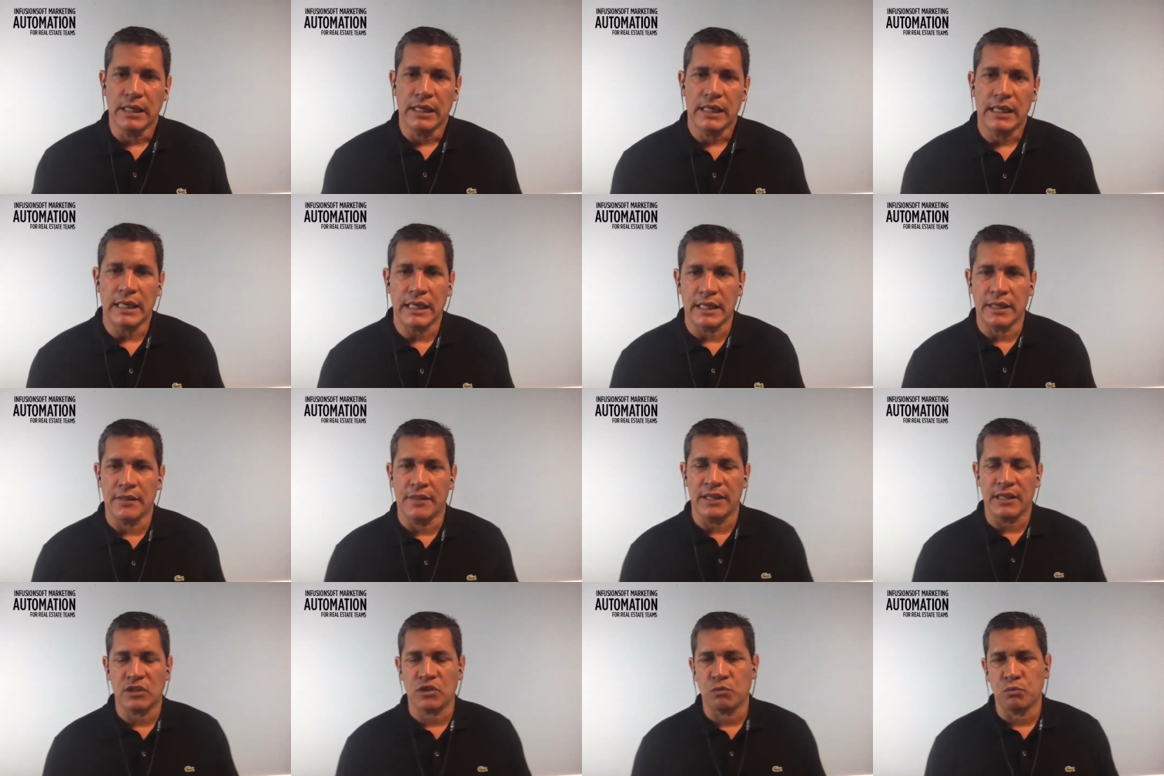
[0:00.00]
And
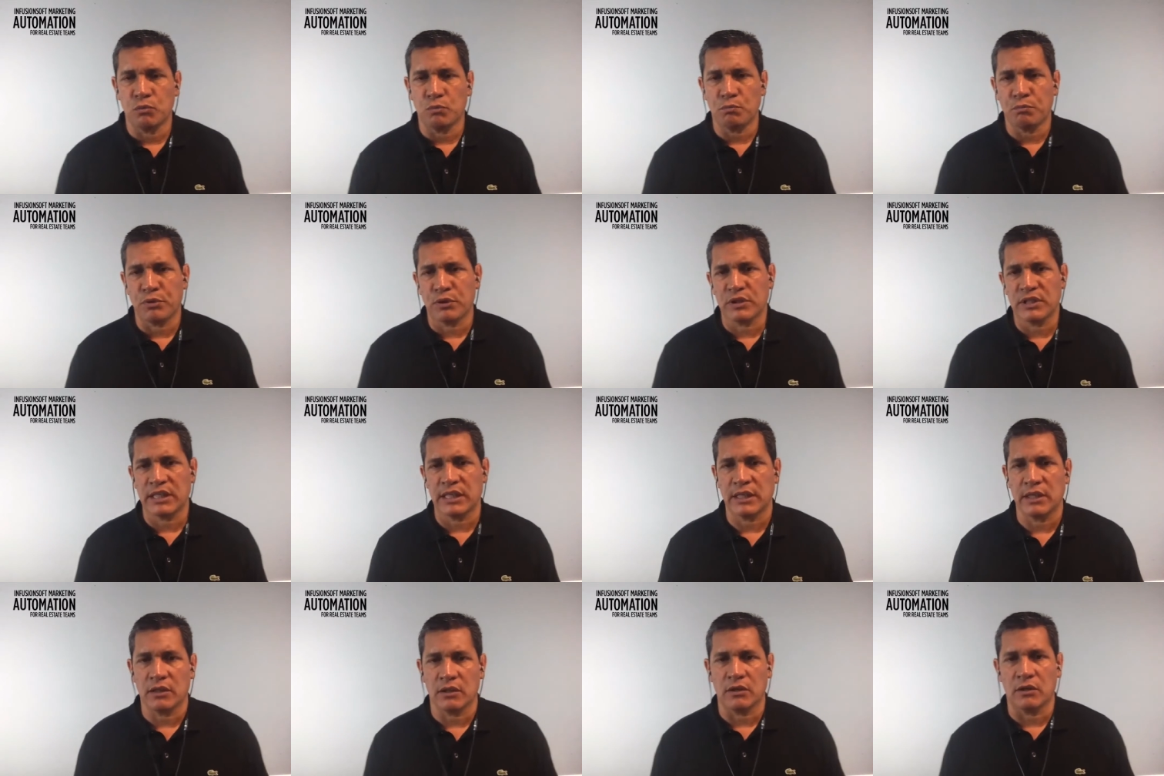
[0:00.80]
this
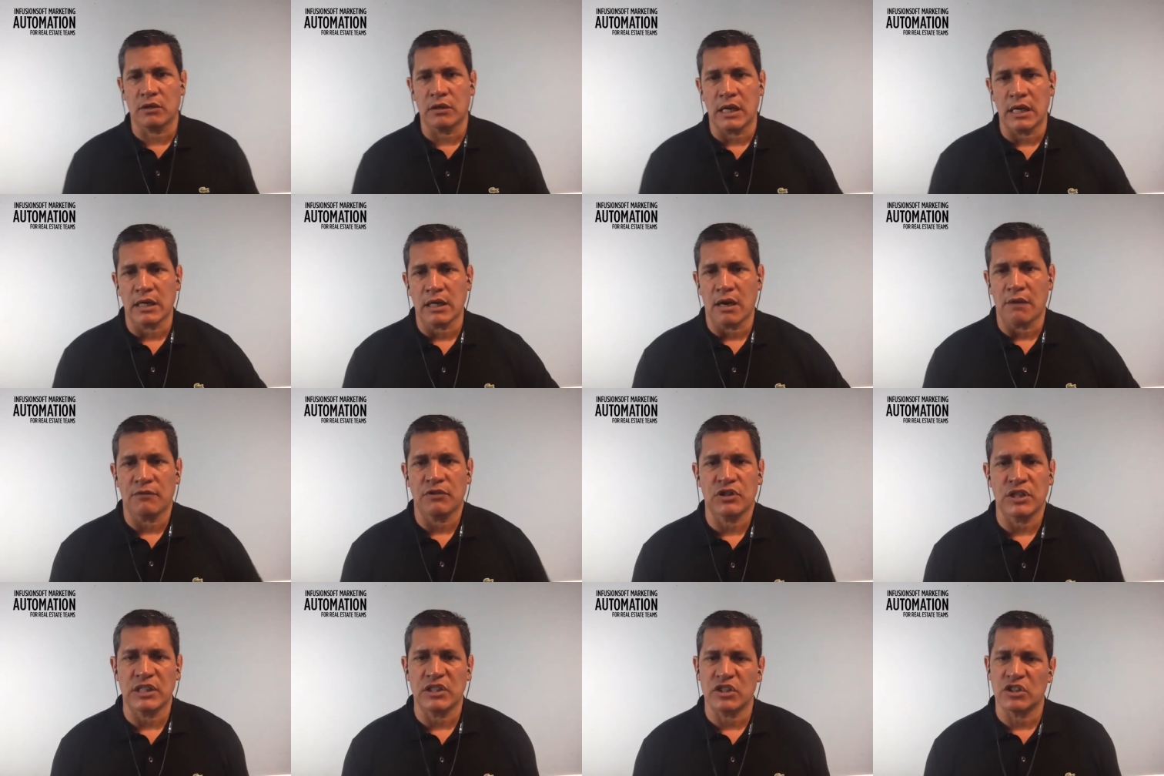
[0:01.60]
particular
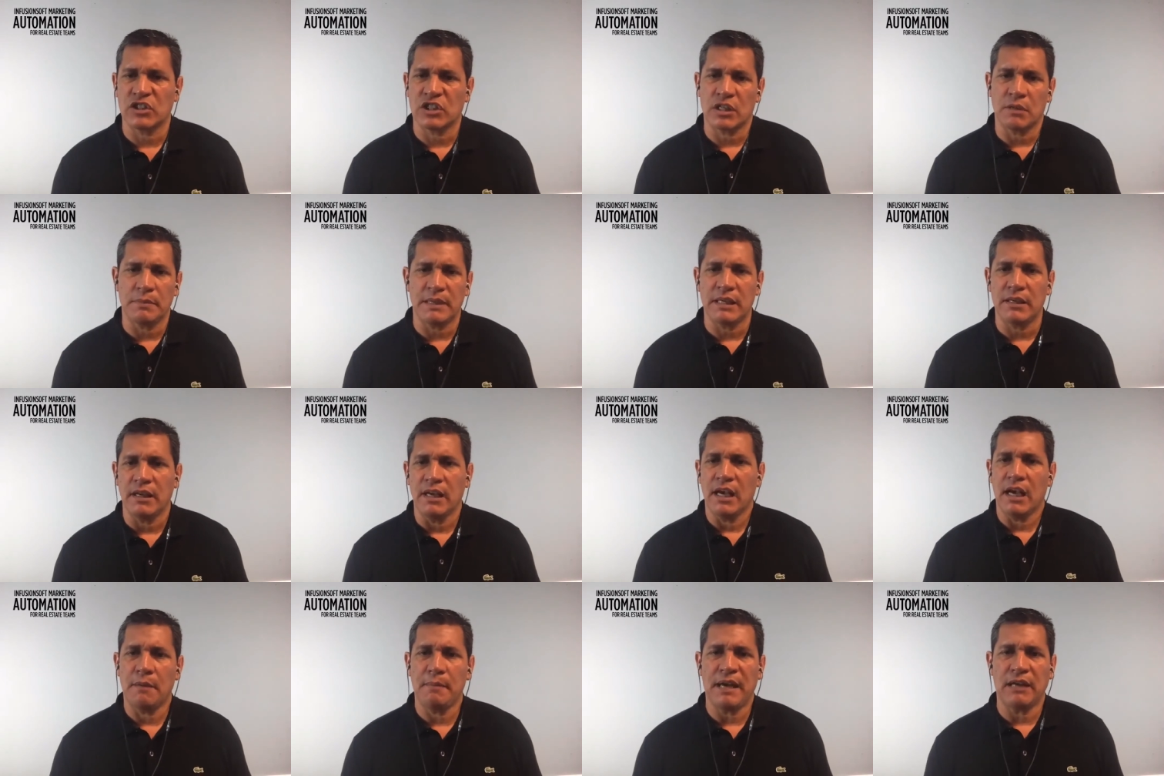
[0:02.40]
conversation is going to be
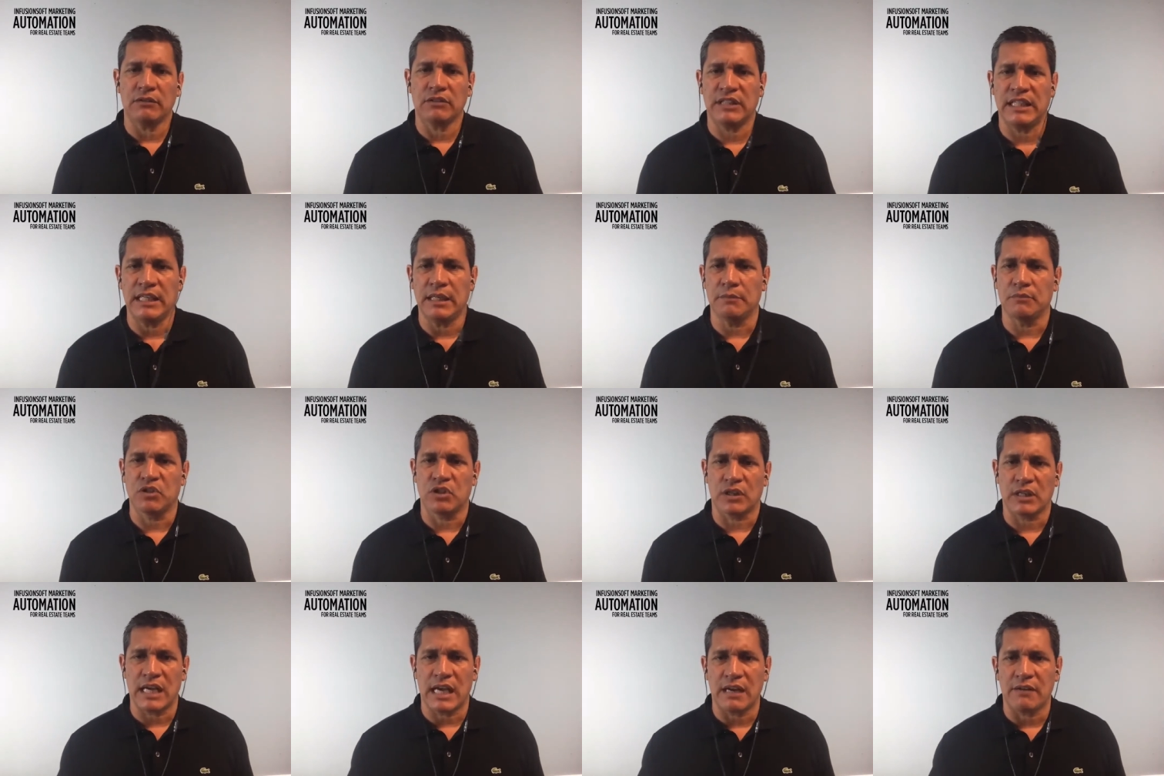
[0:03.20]
about teams.
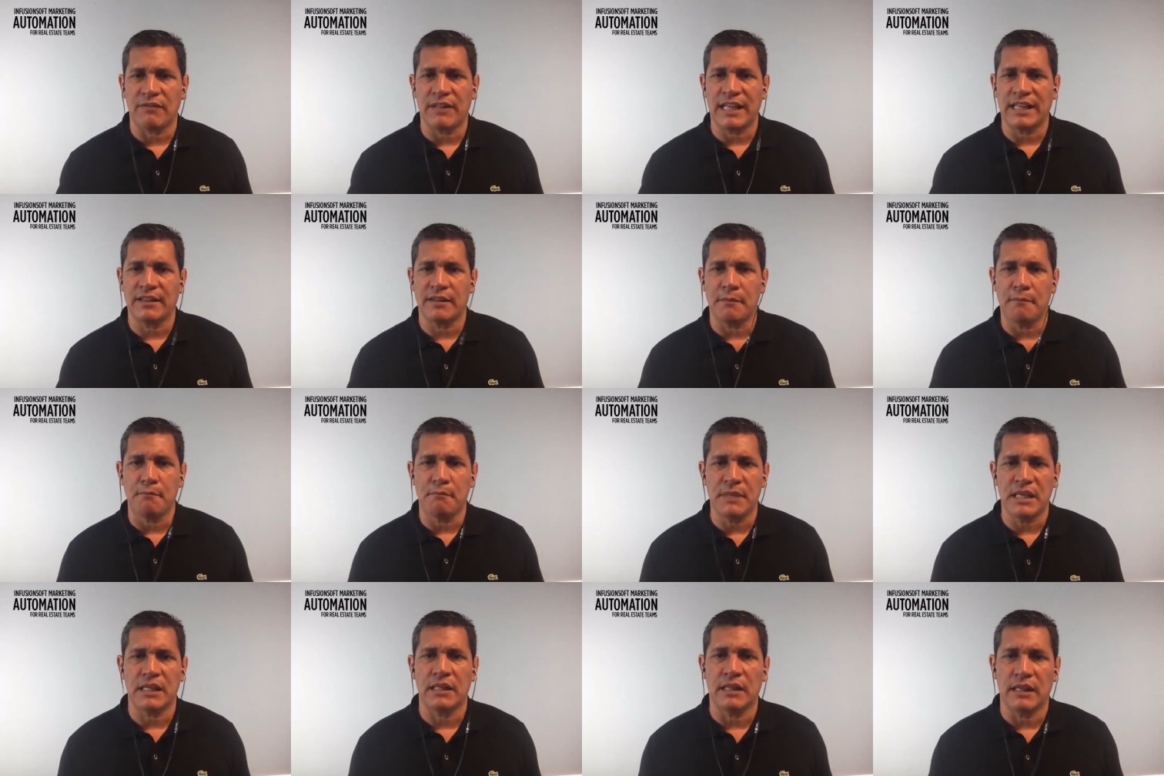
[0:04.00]
They're kind of like the
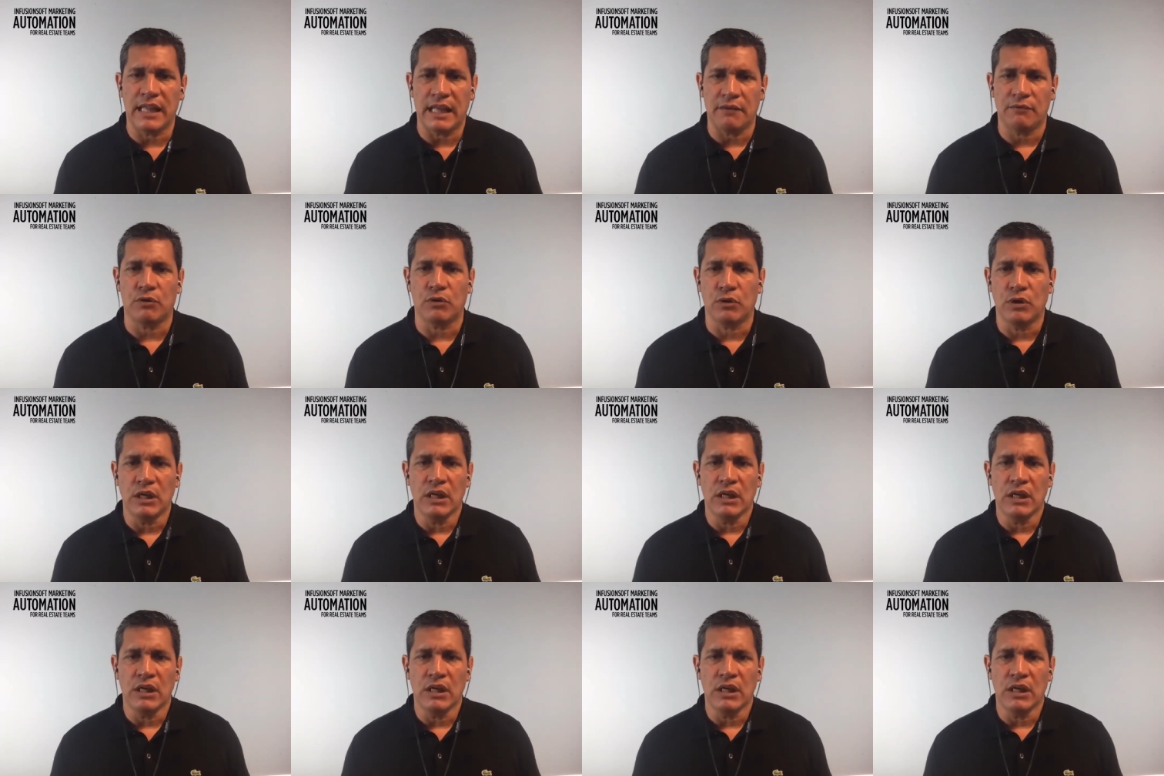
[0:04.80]
mid-level,